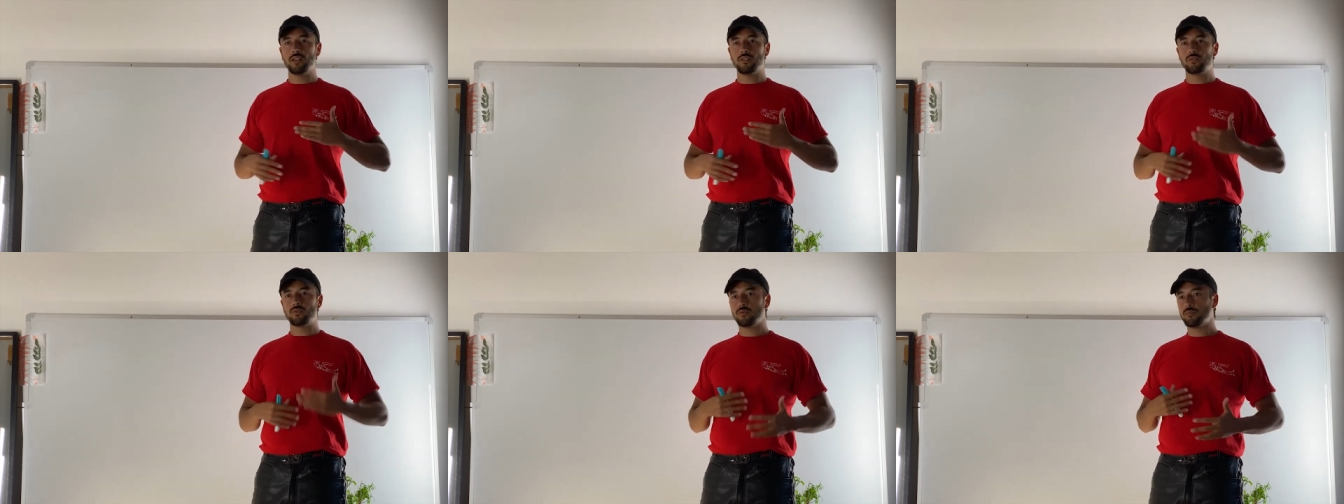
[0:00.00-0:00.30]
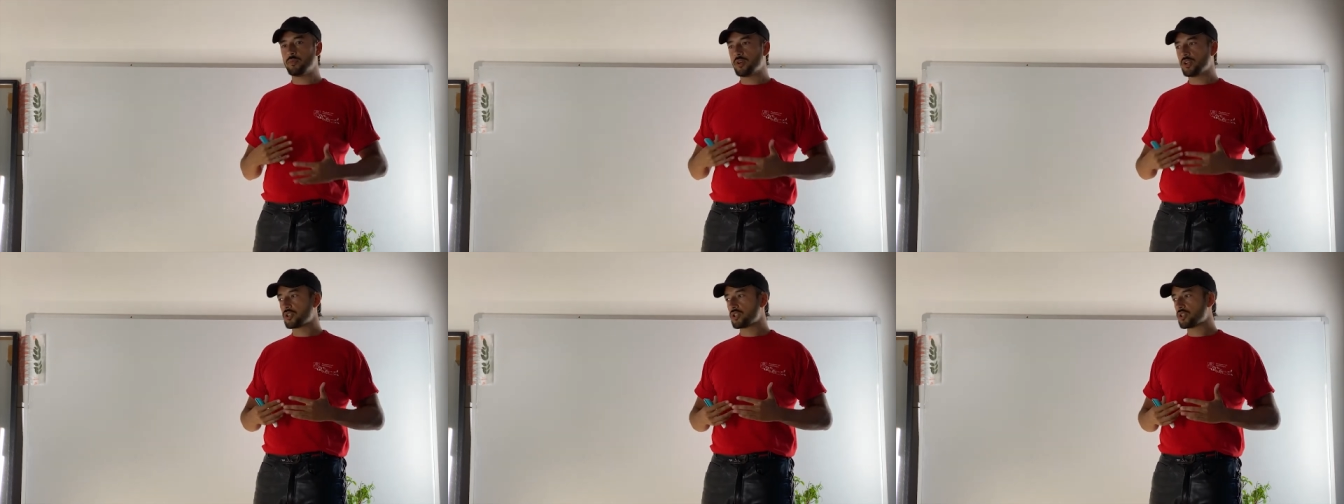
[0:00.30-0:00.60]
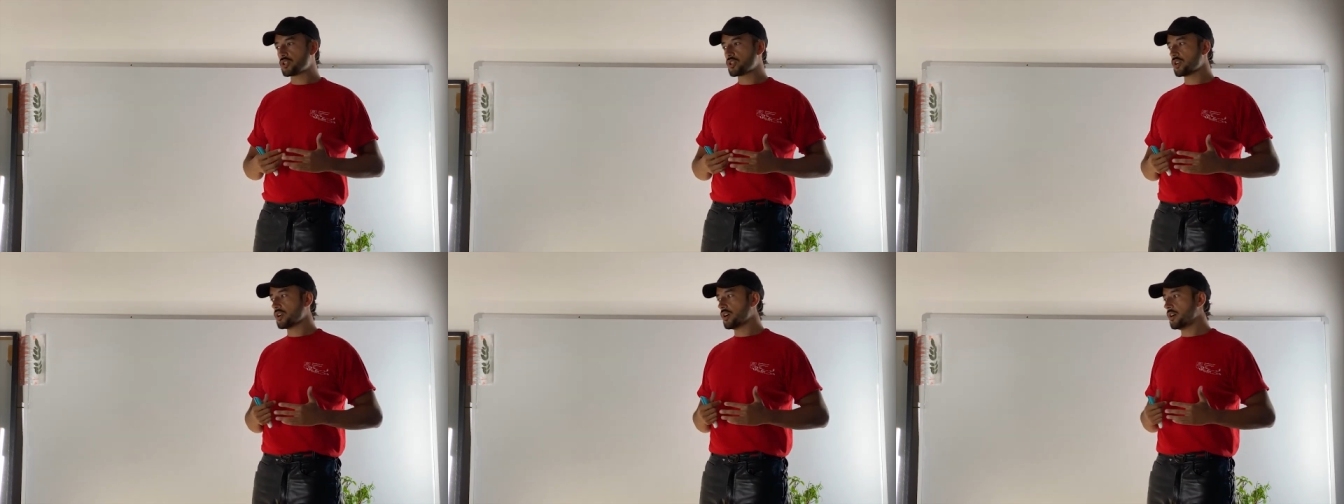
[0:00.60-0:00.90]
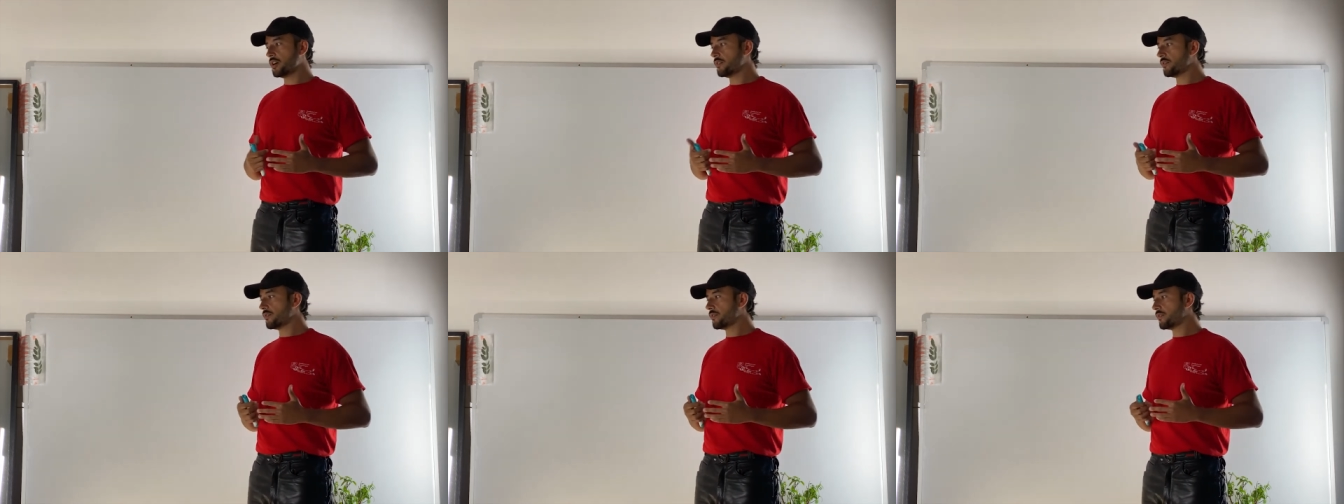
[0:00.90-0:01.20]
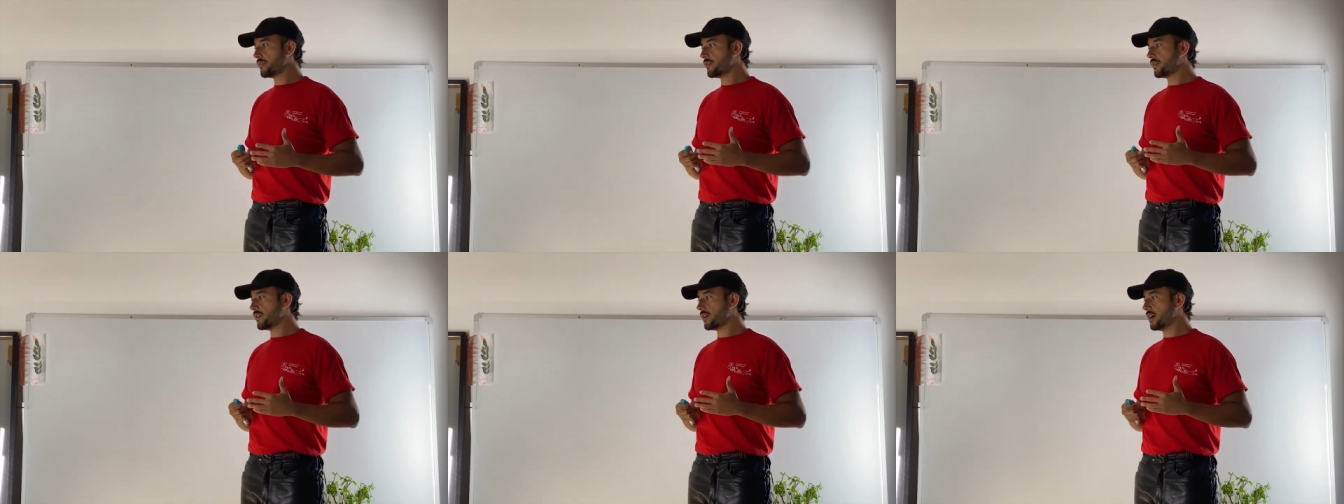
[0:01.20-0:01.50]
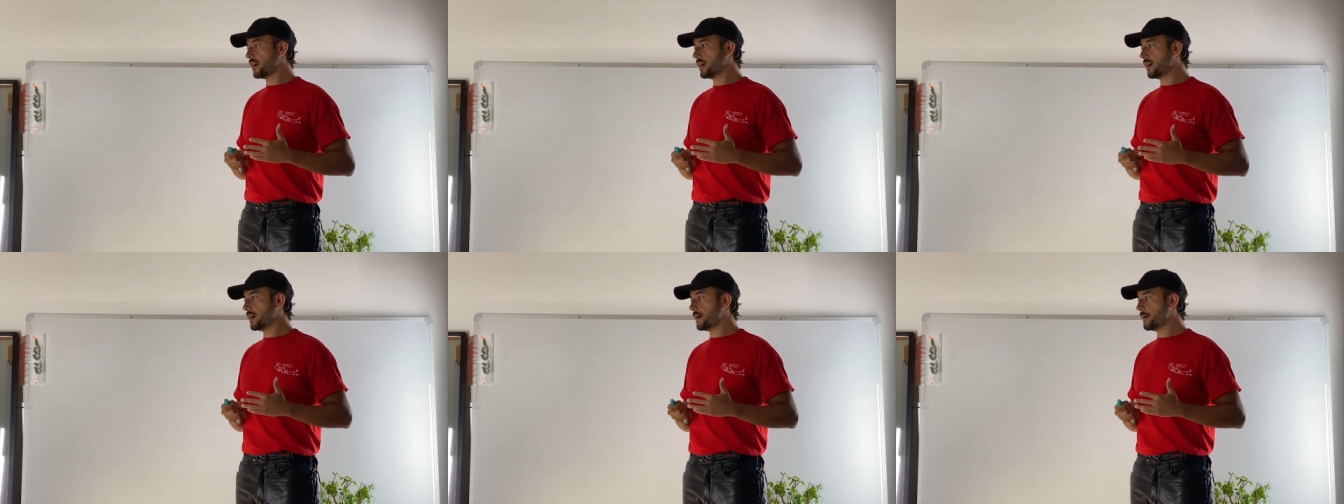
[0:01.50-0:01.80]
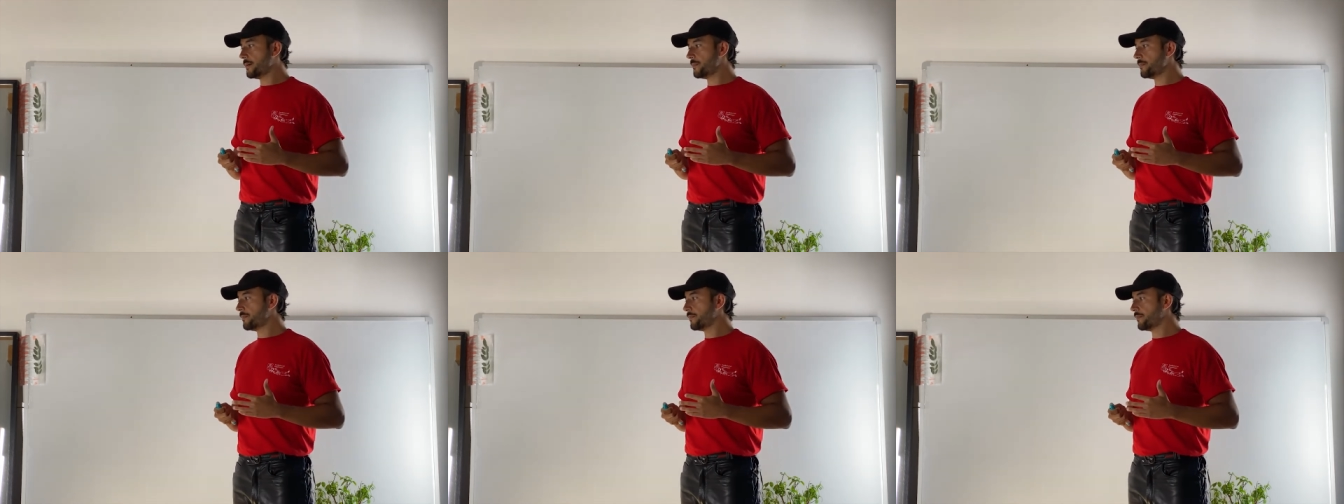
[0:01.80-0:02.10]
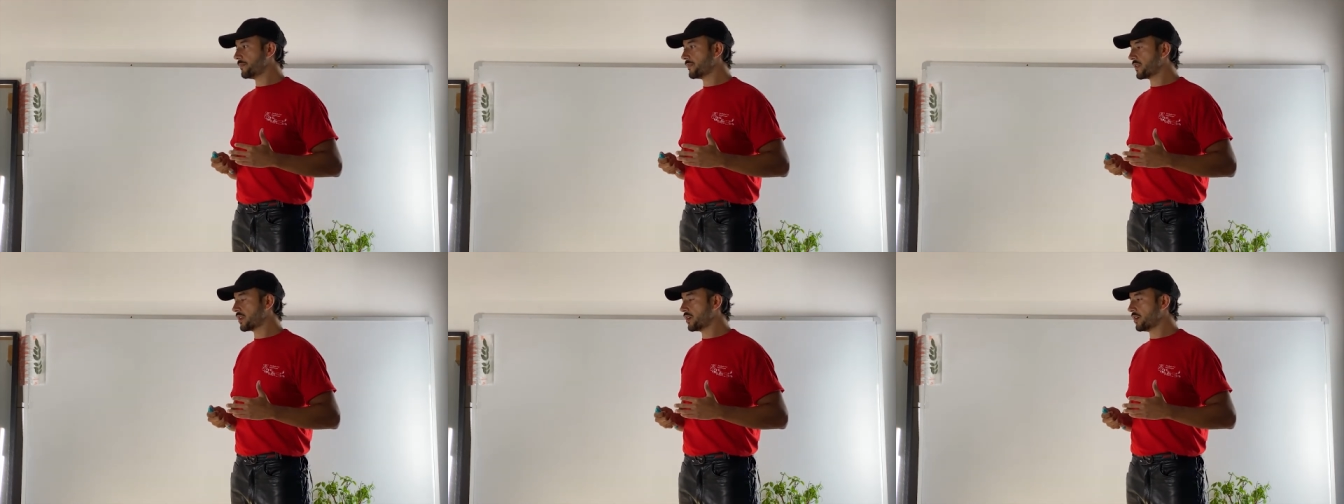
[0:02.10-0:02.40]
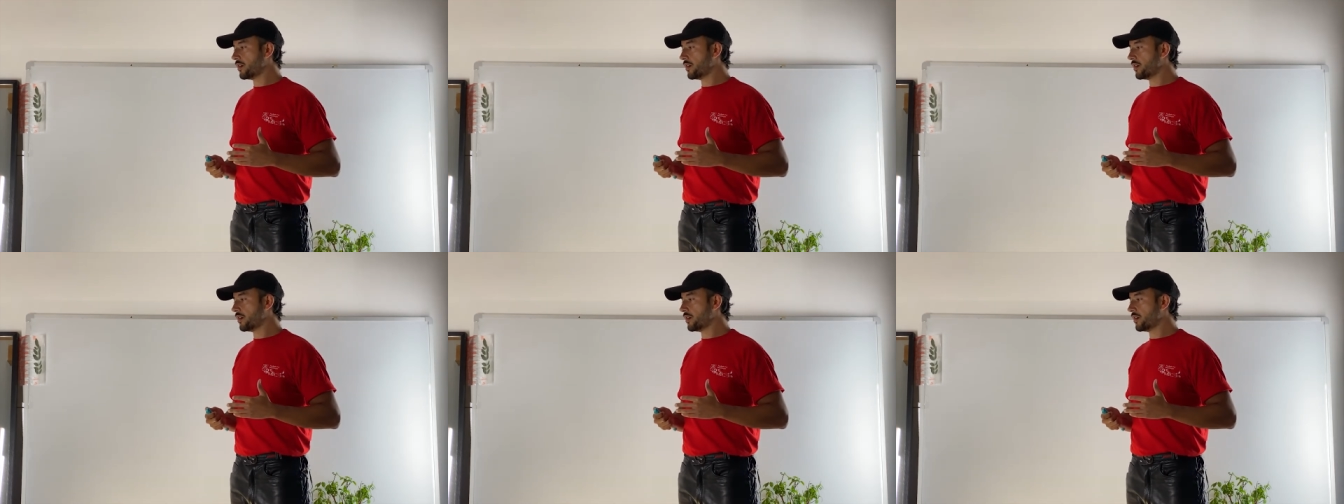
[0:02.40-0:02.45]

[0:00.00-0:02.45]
too much of um,